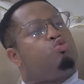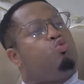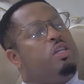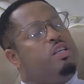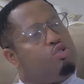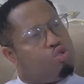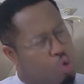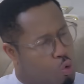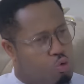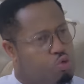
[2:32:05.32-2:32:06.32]
to lead
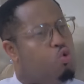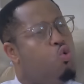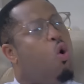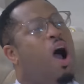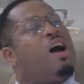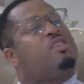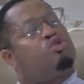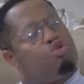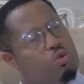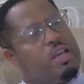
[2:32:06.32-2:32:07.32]
souls who are
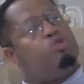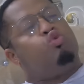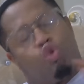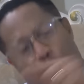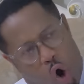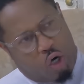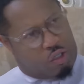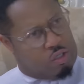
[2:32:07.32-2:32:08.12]
astray to God.